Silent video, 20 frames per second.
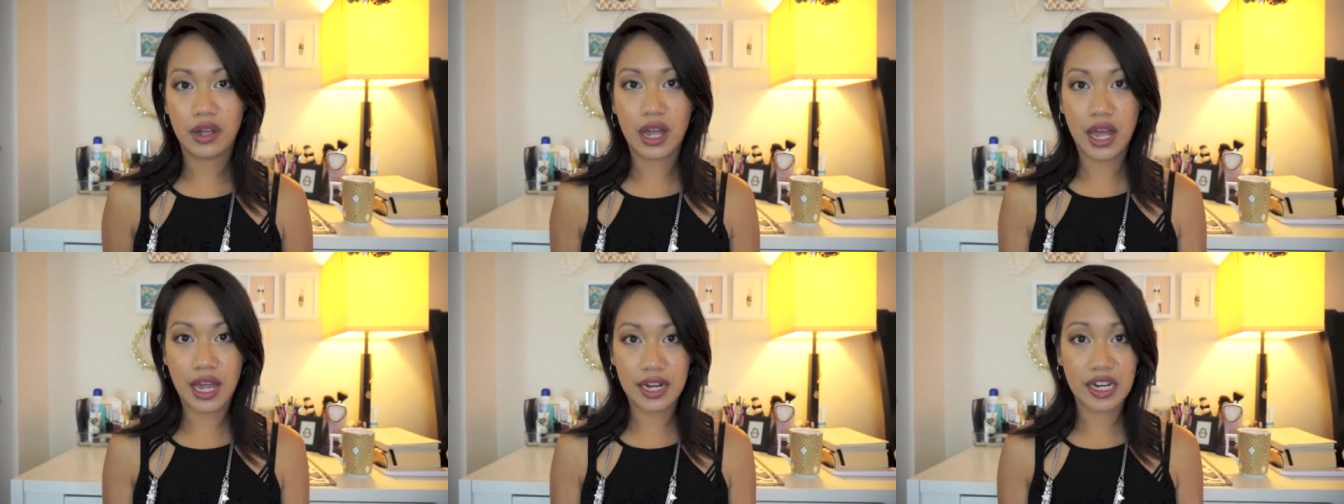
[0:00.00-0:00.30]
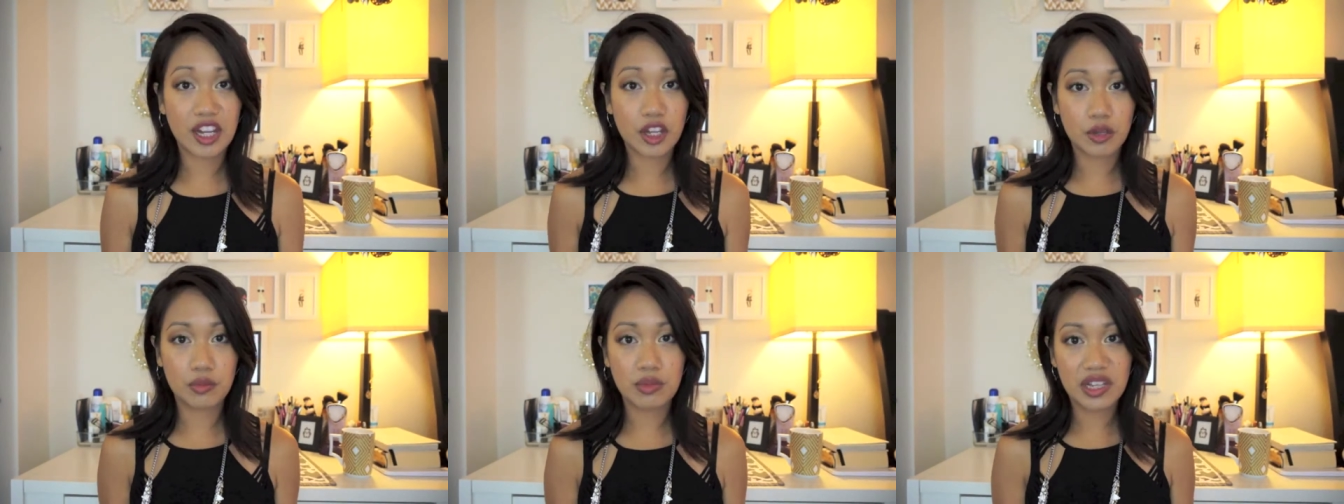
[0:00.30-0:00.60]
an
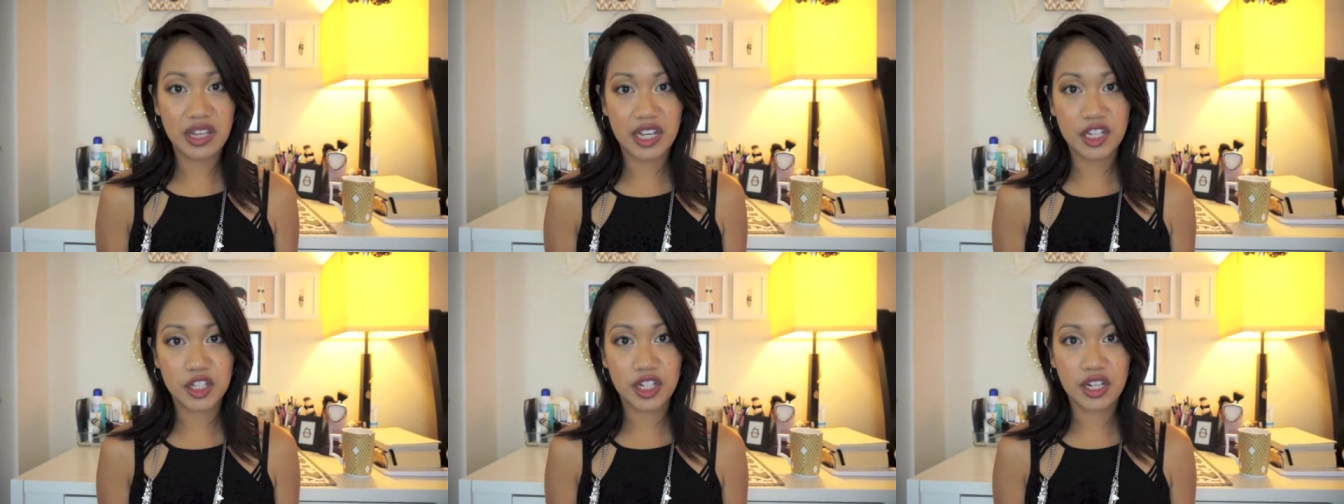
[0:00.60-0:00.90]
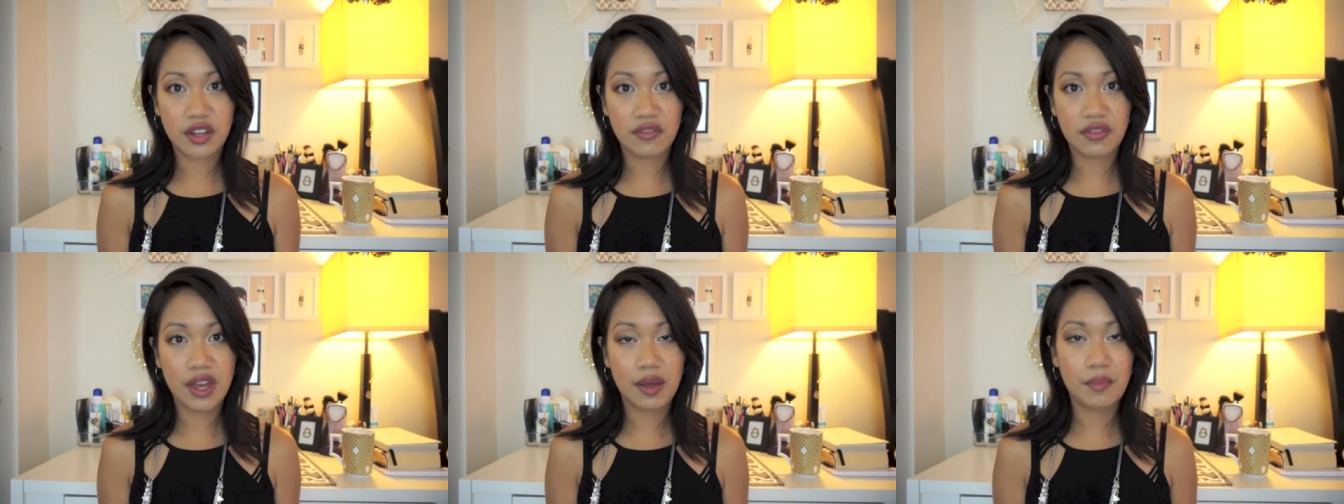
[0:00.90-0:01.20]
accumulation
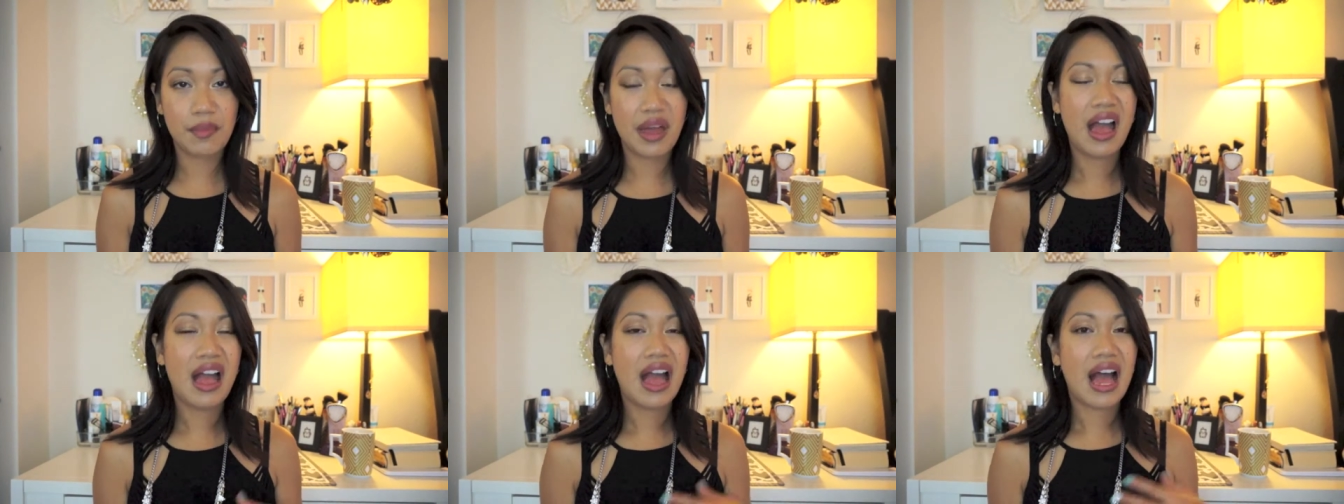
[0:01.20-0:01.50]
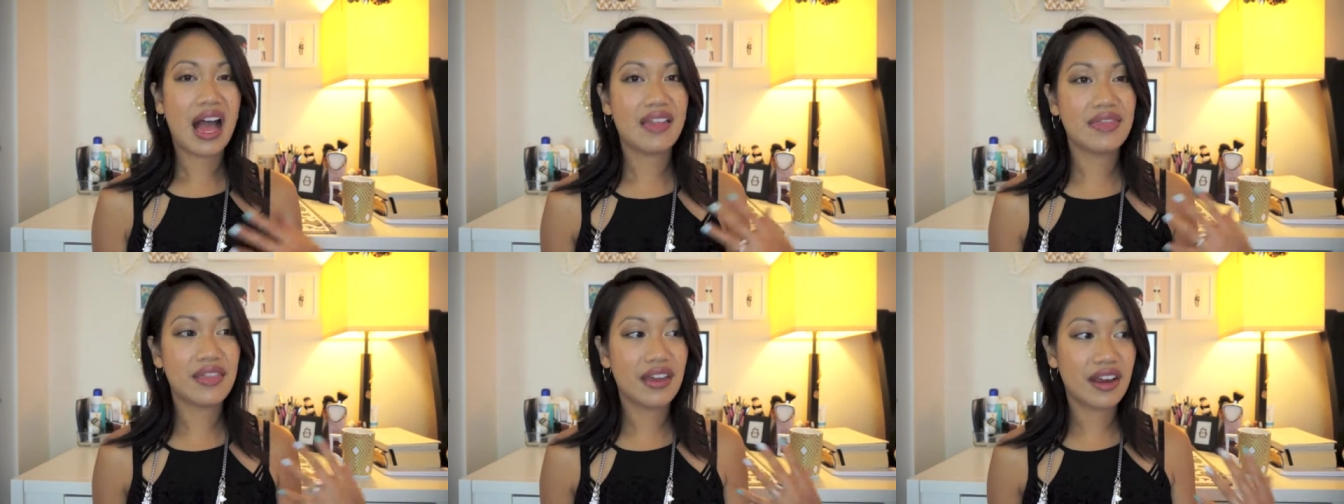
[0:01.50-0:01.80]
of them
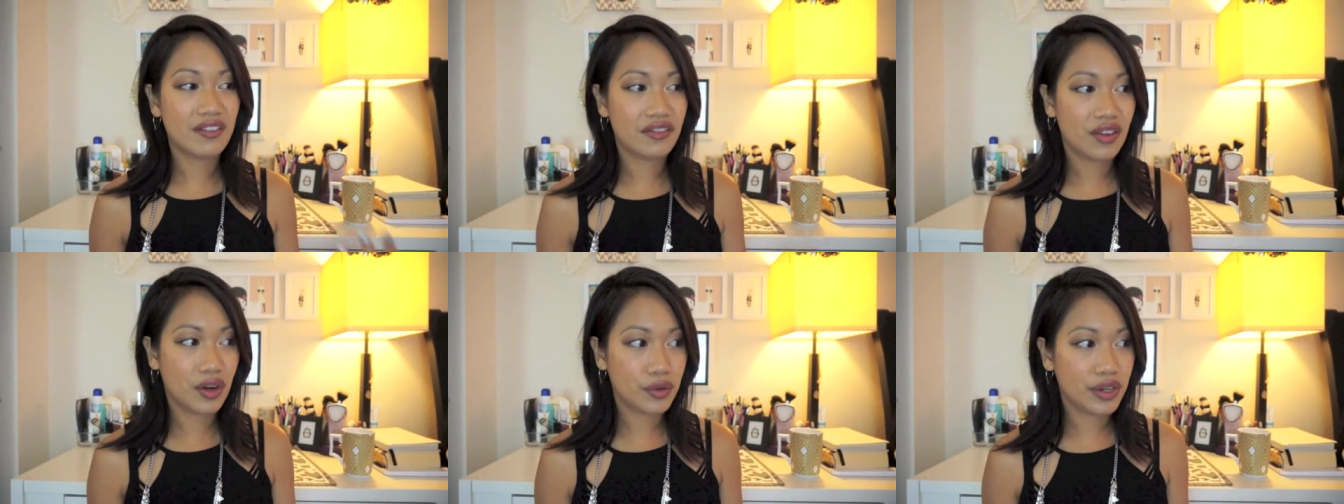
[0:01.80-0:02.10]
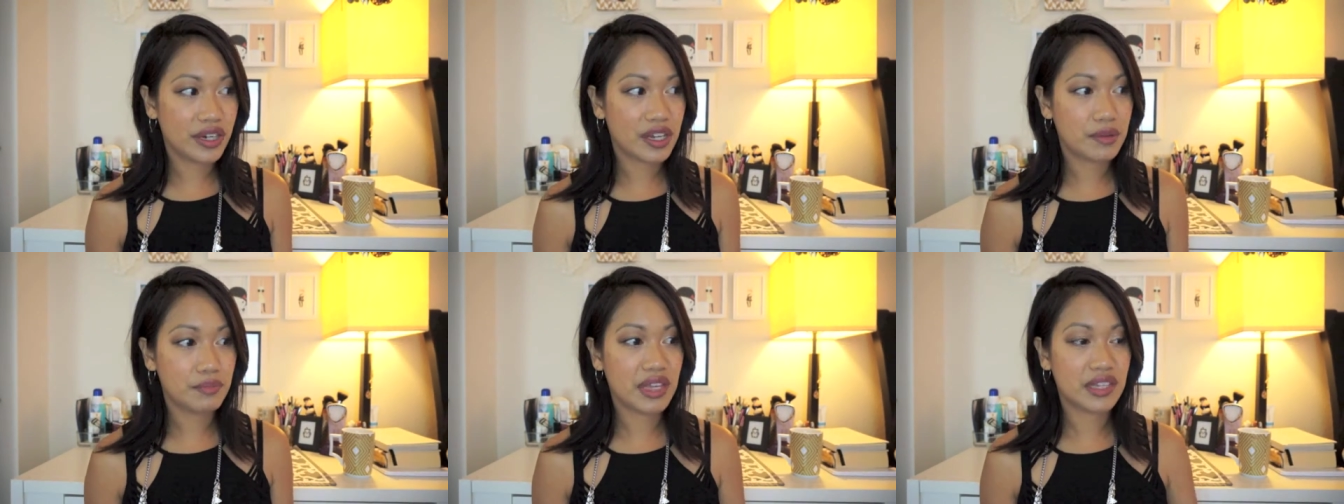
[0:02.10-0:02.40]
and then I've
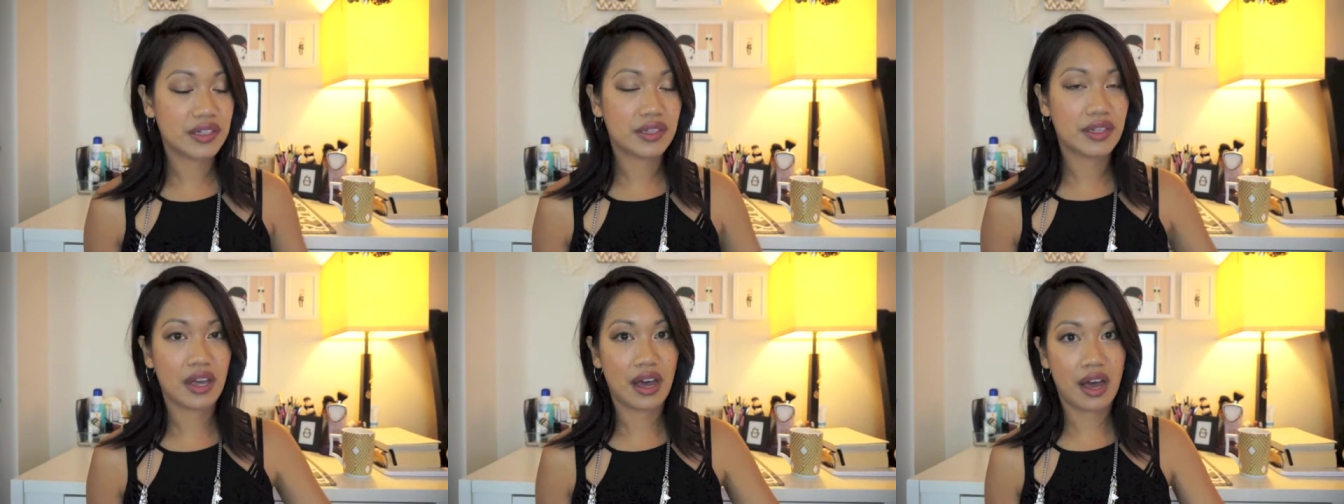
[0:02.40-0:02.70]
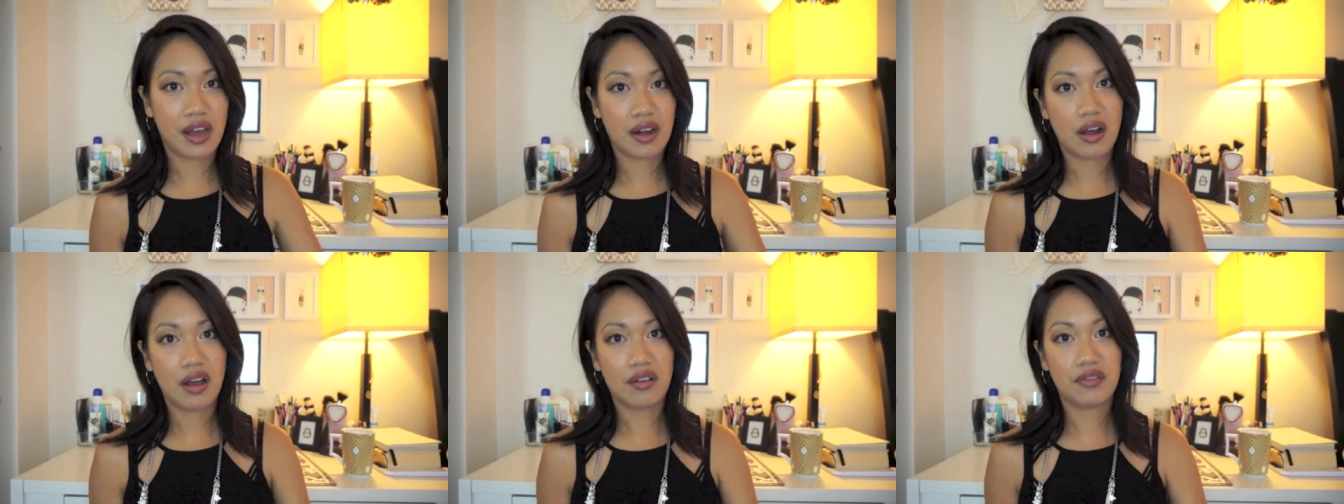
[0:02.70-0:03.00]
already missed the
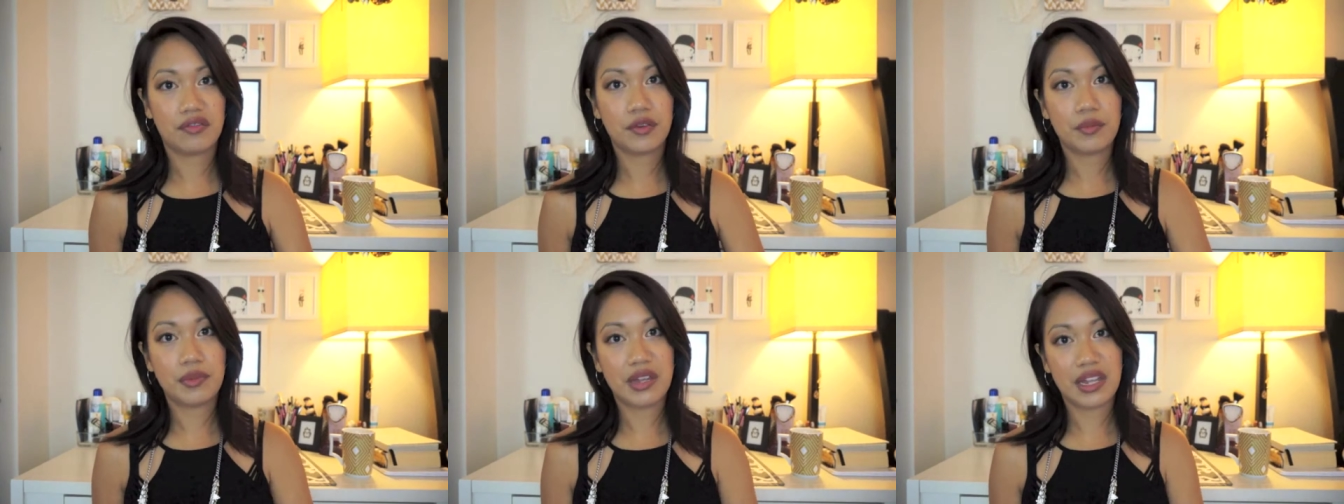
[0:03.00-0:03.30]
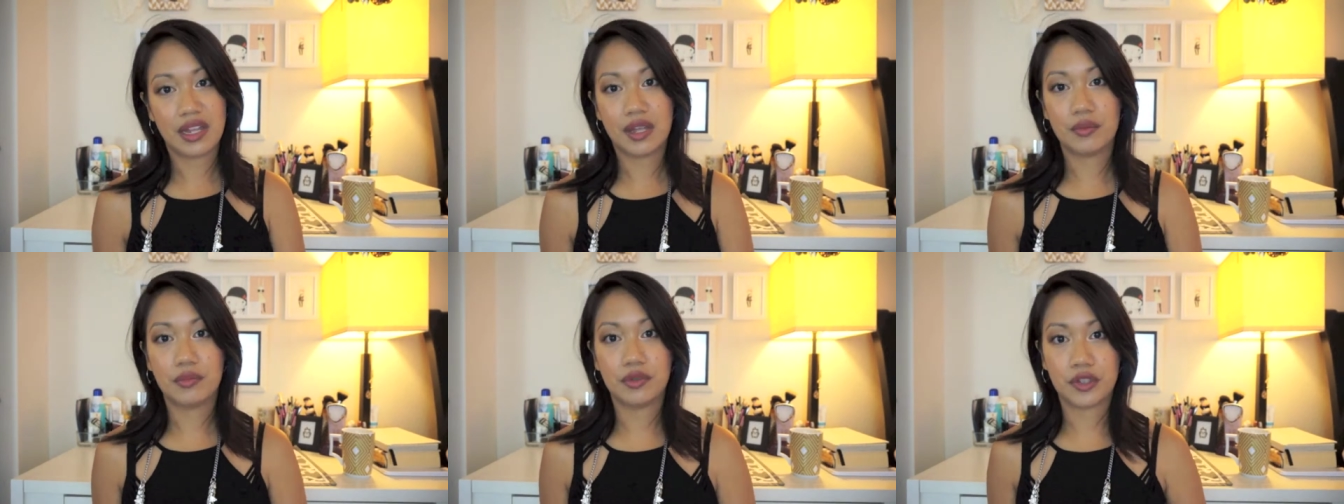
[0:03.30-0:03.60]
cutoff for
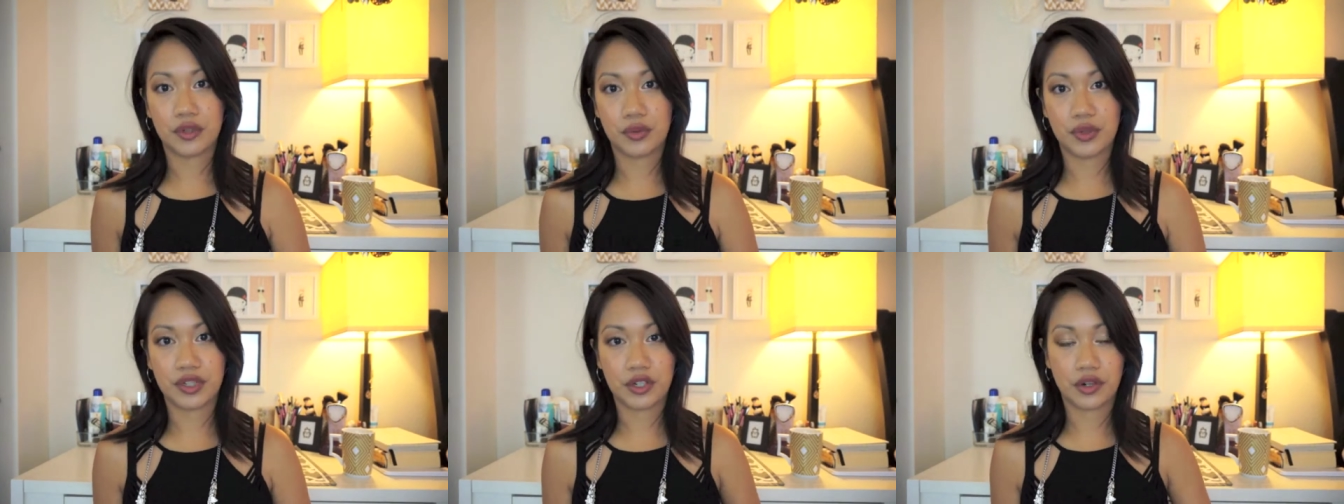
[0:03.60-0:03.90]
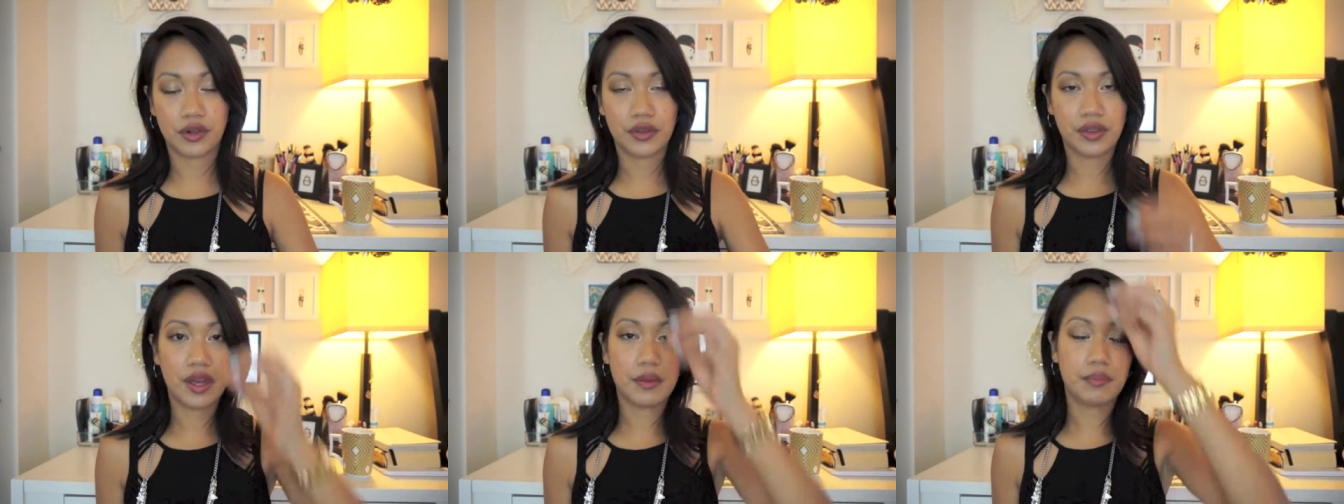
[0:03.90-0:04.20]
being able to
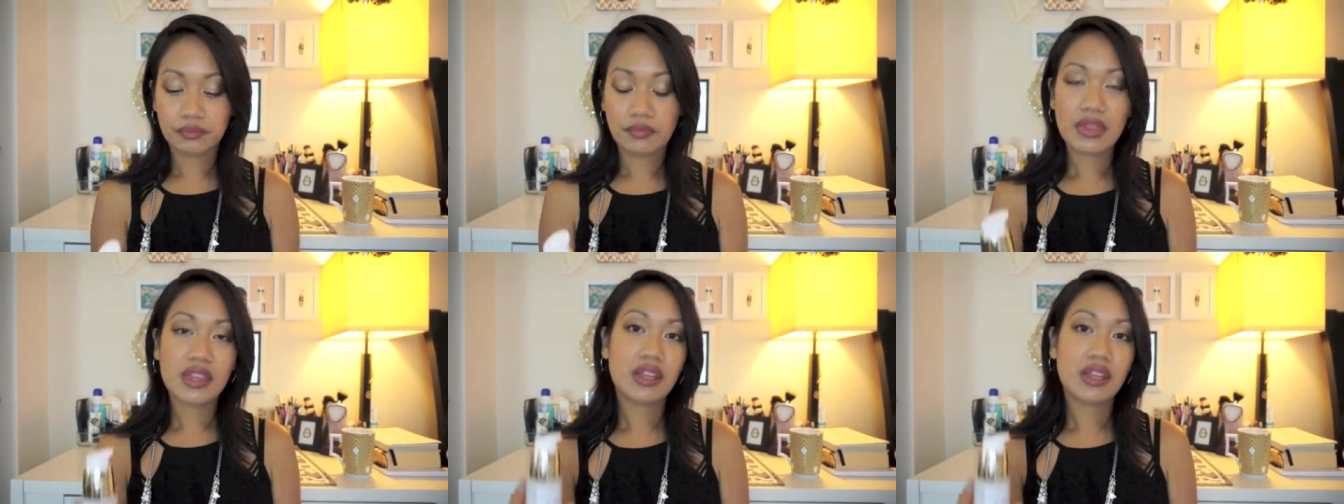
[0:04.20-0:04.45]
return them.